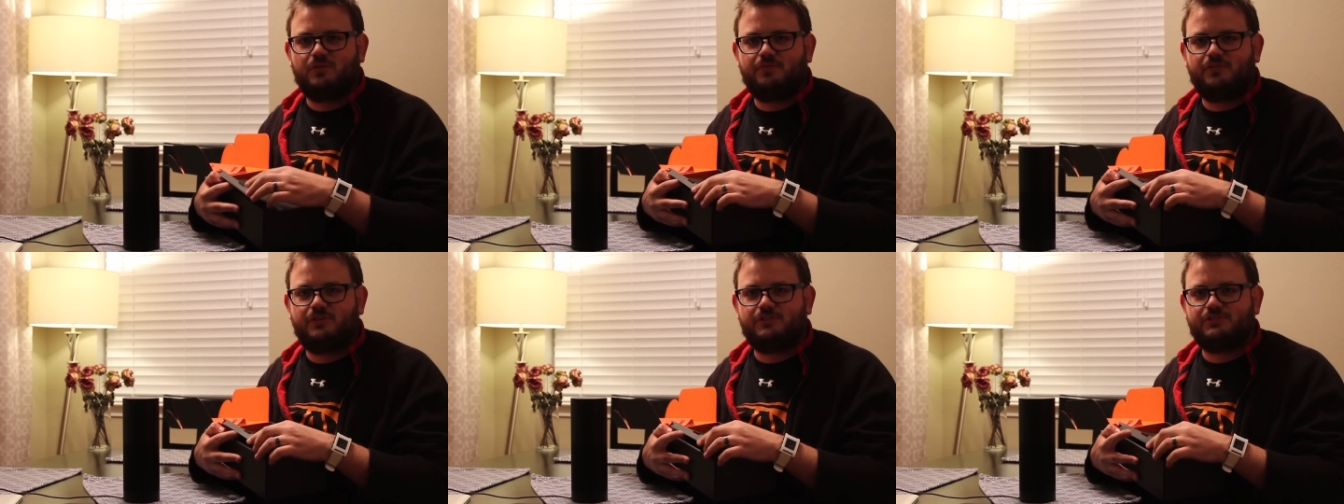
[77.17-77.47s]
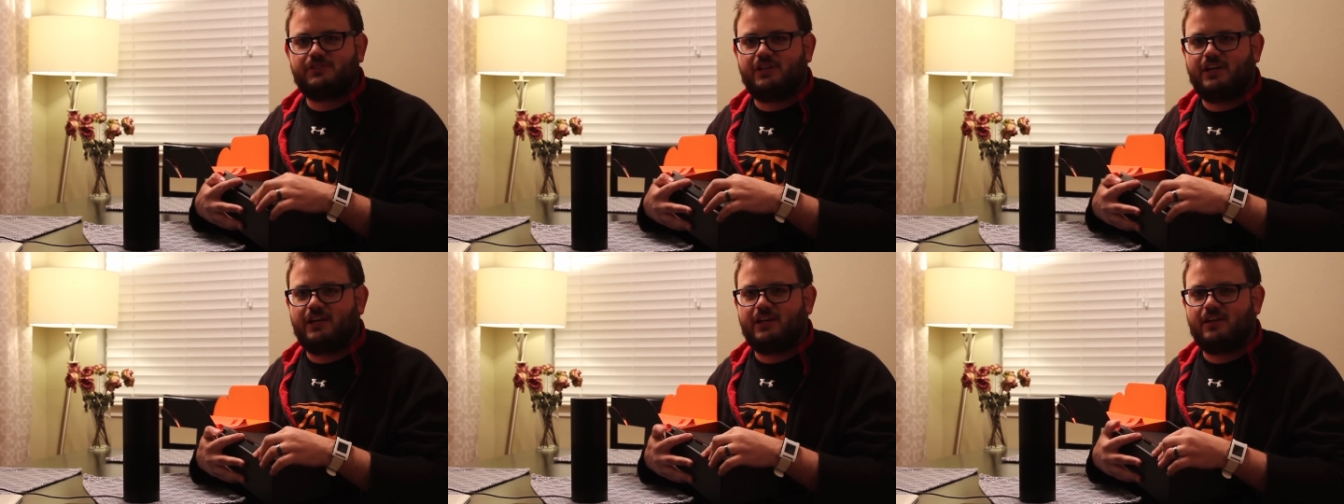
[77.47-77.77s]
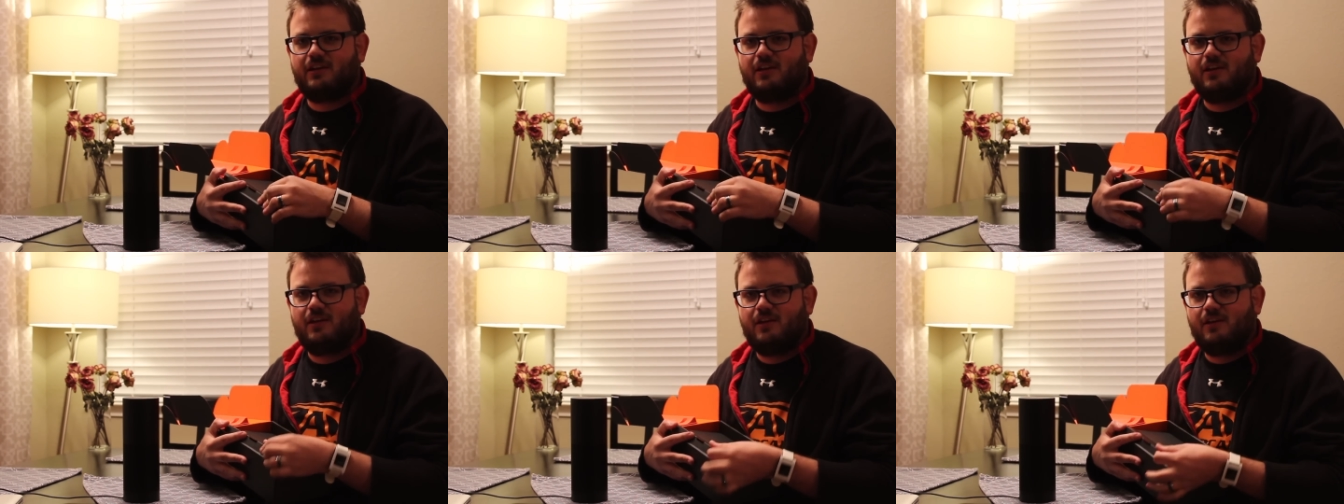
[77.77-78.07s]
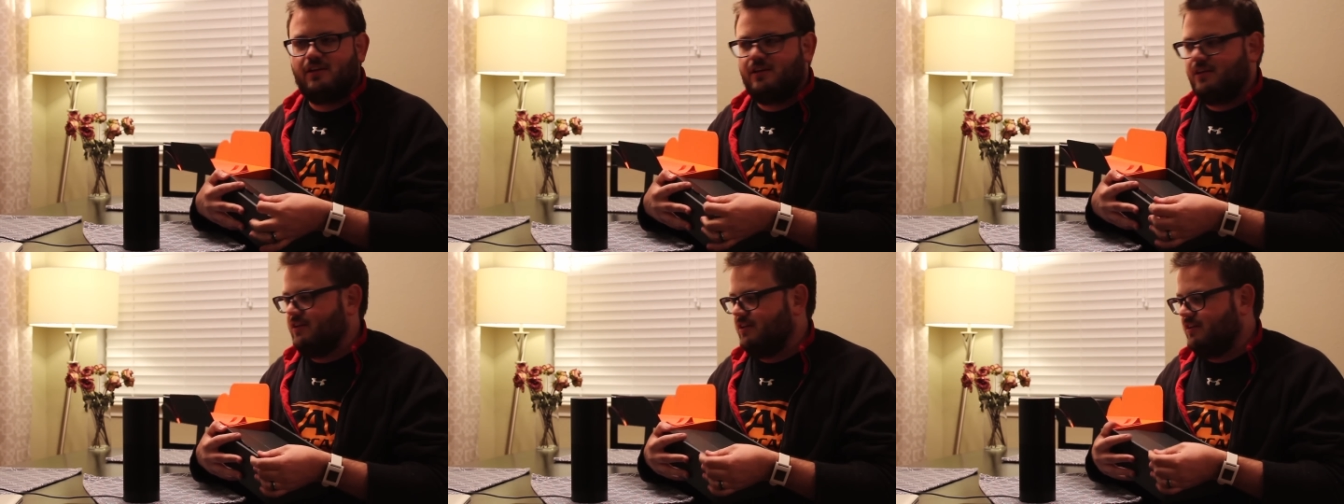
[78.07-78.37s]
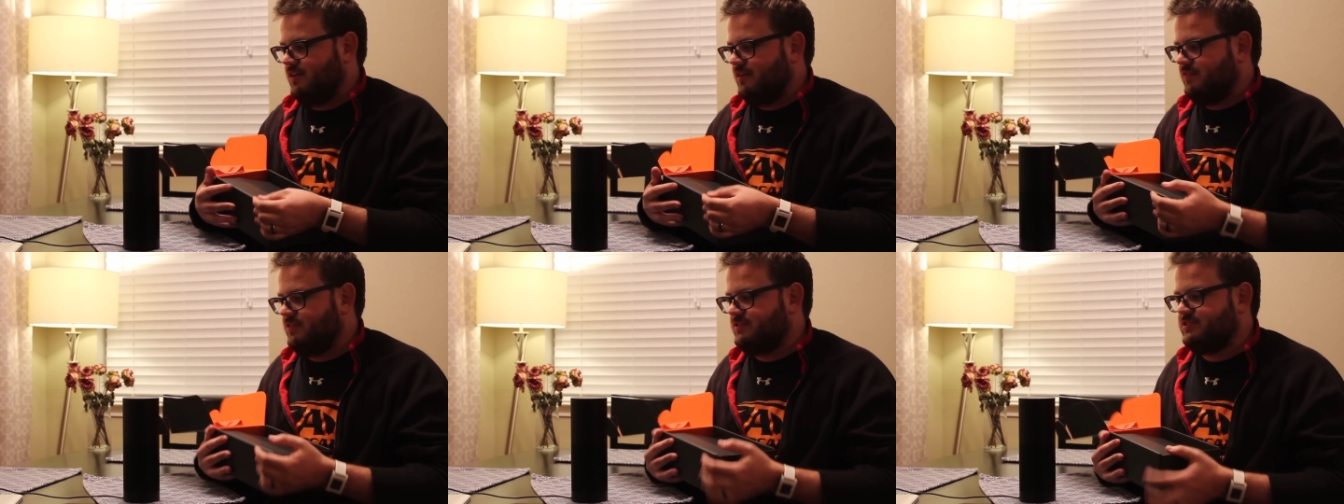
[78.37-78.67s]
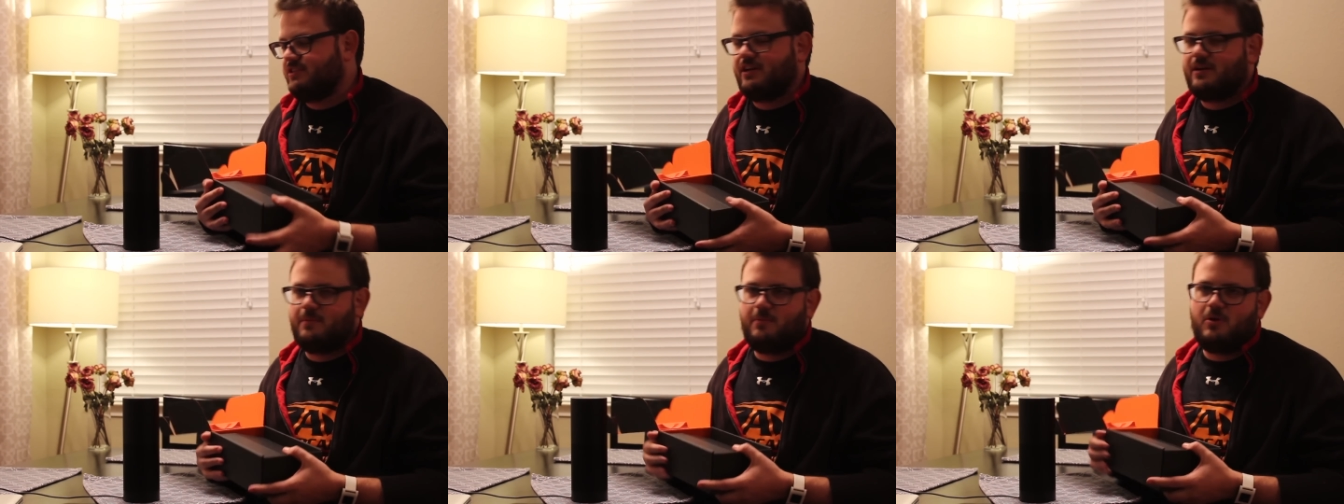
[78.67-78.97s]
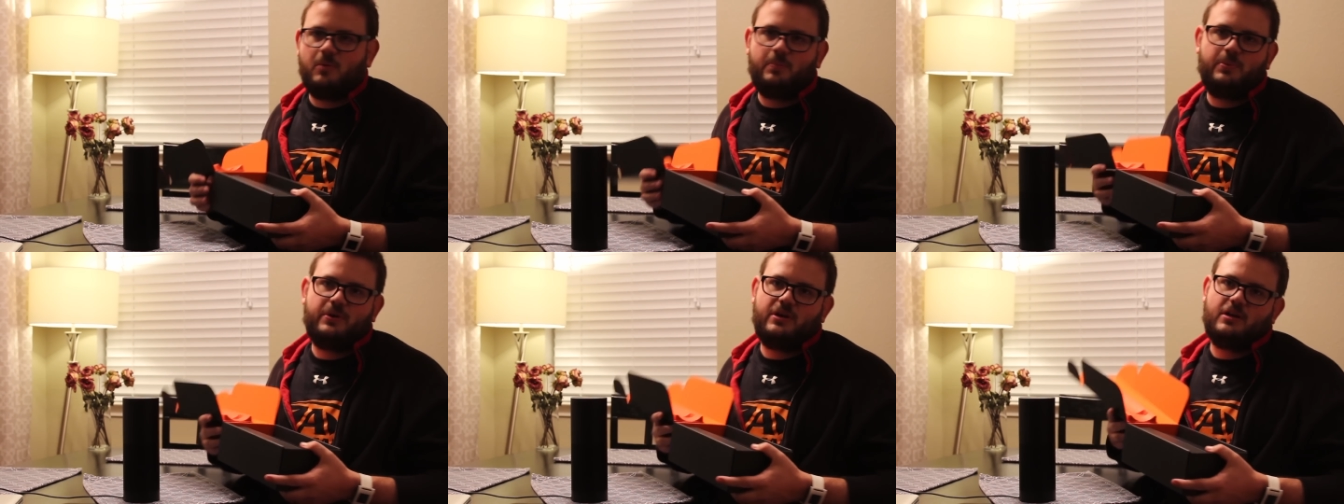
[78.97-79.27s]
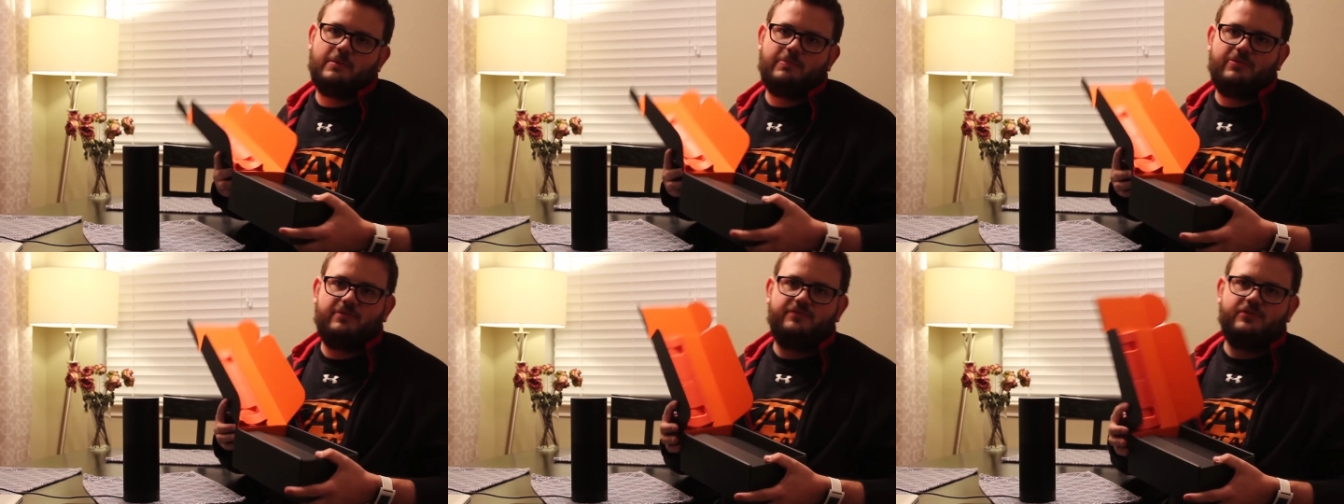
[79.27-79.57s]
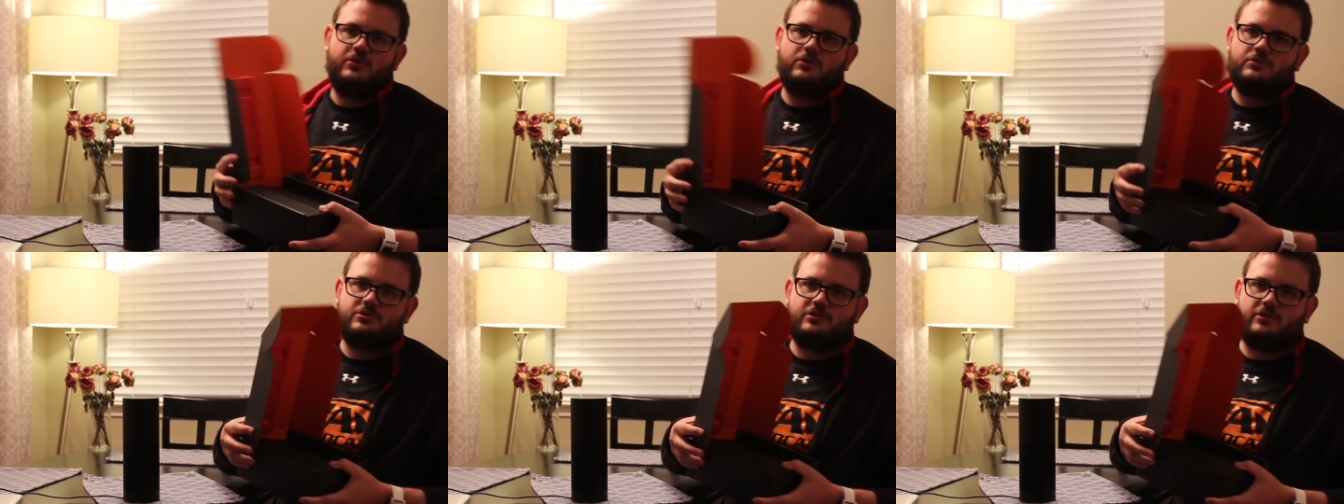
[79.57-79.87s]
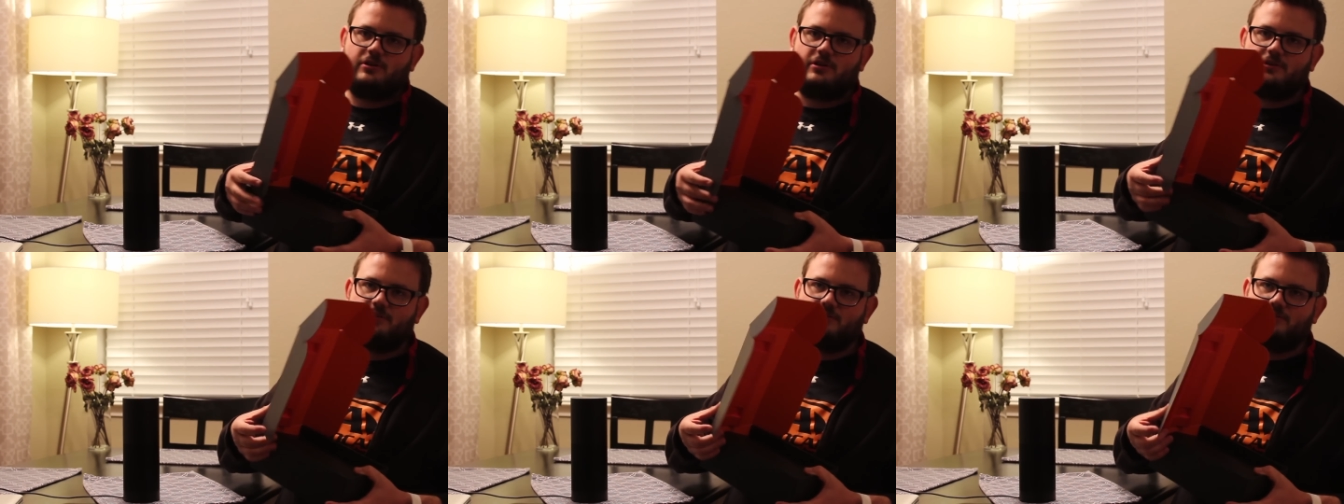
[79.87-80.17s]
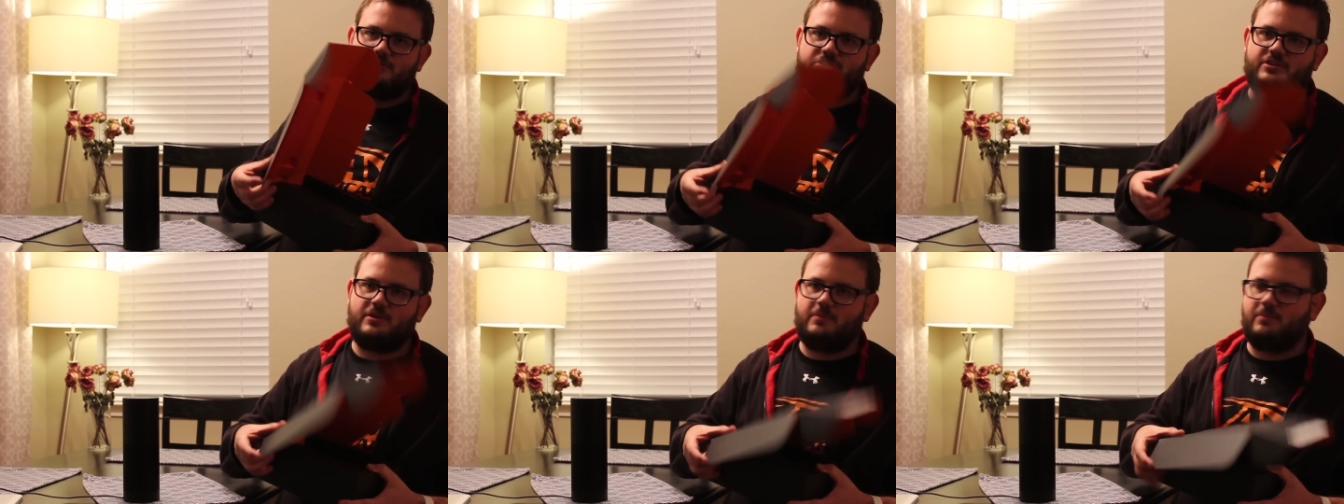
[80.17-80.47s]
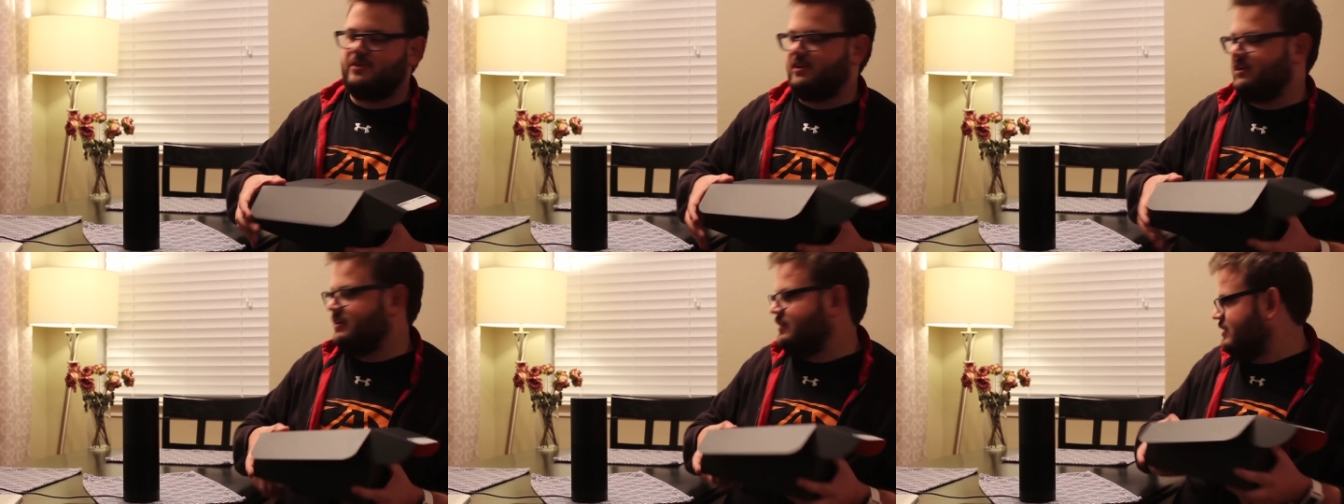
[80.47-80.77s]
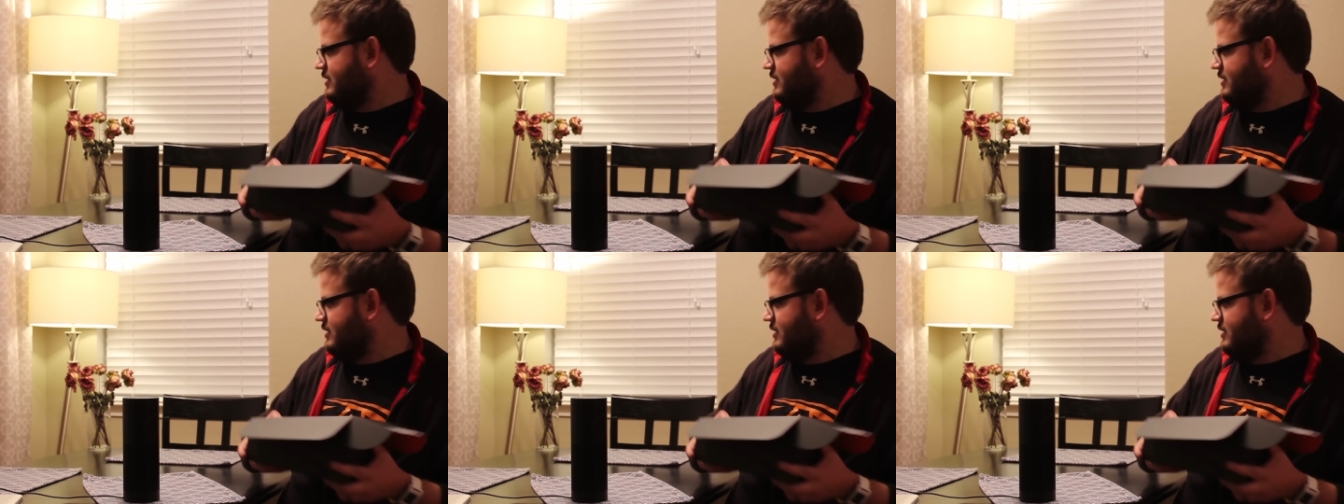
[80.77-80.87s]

It feels like, feels like I'm opening up the future or something.